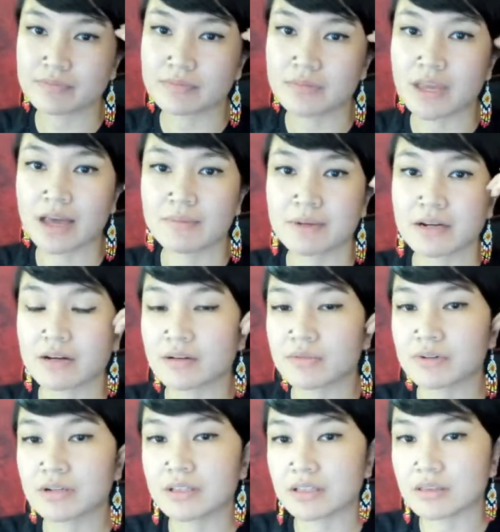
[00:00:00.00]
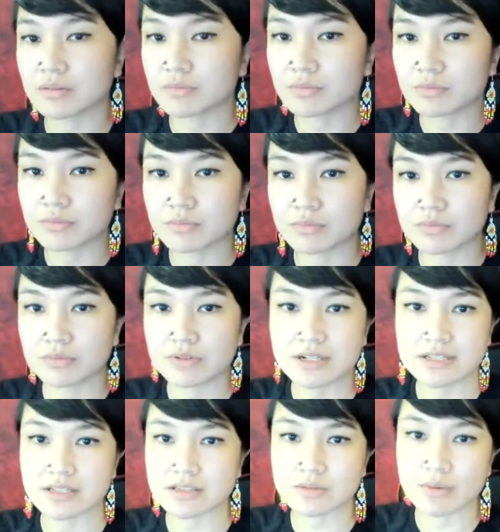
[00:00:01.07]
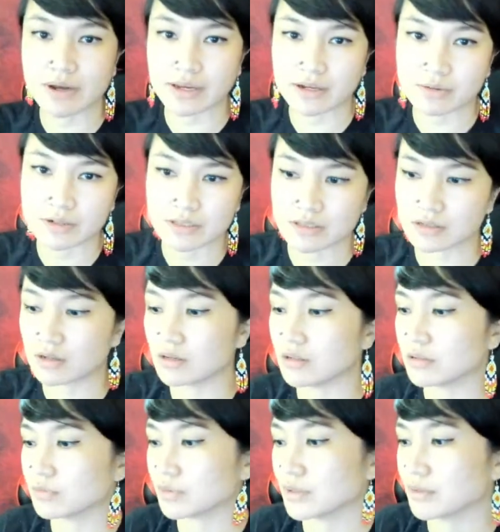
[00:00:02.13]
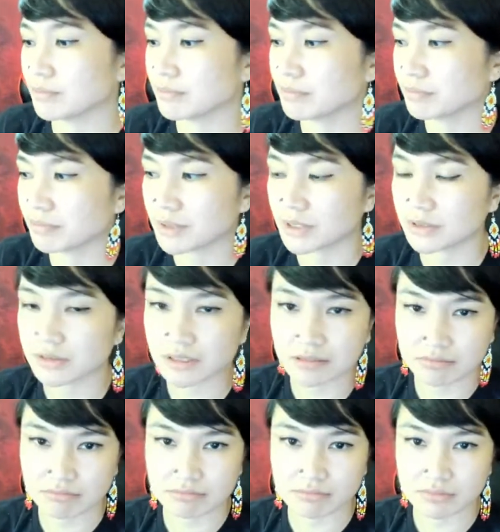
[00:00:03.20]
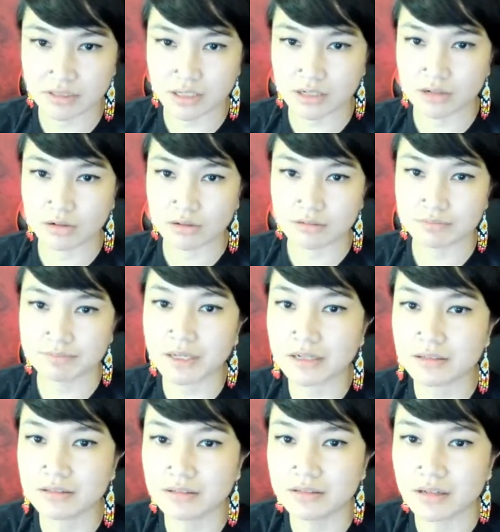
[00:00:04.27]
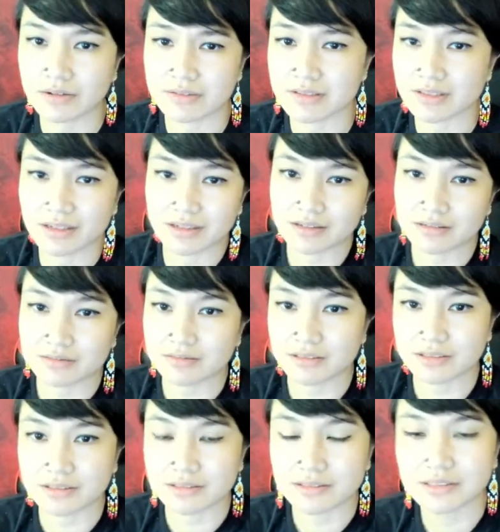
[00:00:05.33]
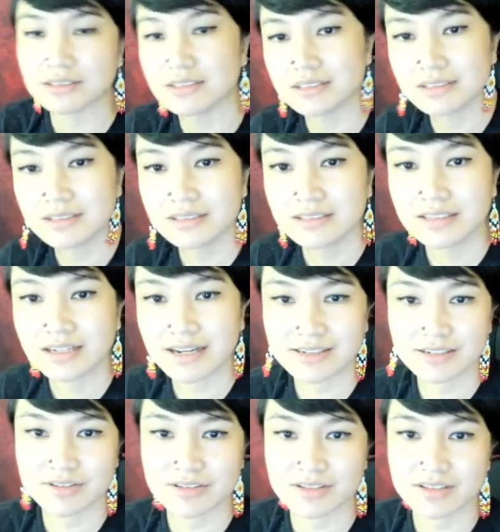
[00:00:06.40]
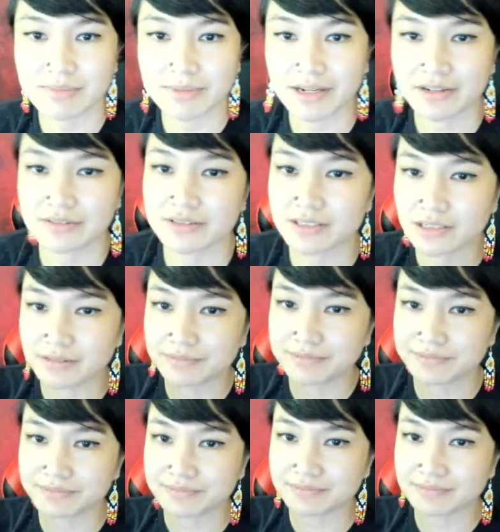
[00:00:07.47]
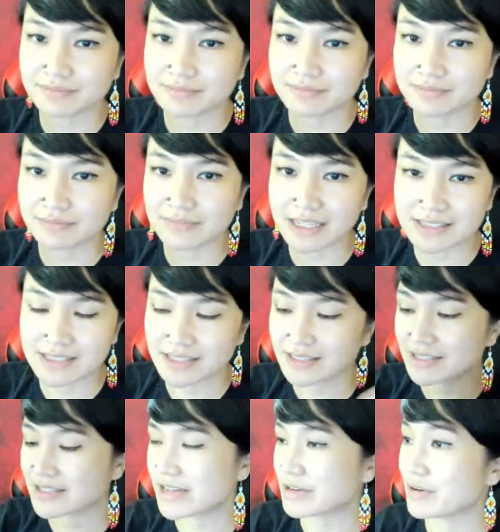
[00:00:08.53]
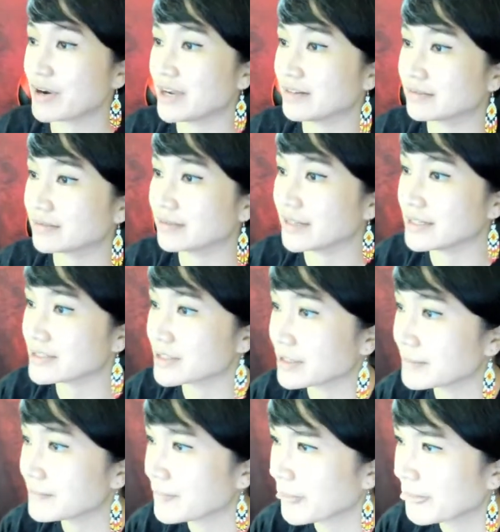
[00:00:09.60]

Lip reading: Yeah, I mean, the reasons why I quit Snarled were purely legal. I was like, well, I can do this on my own, so that's it. It's not a great answer.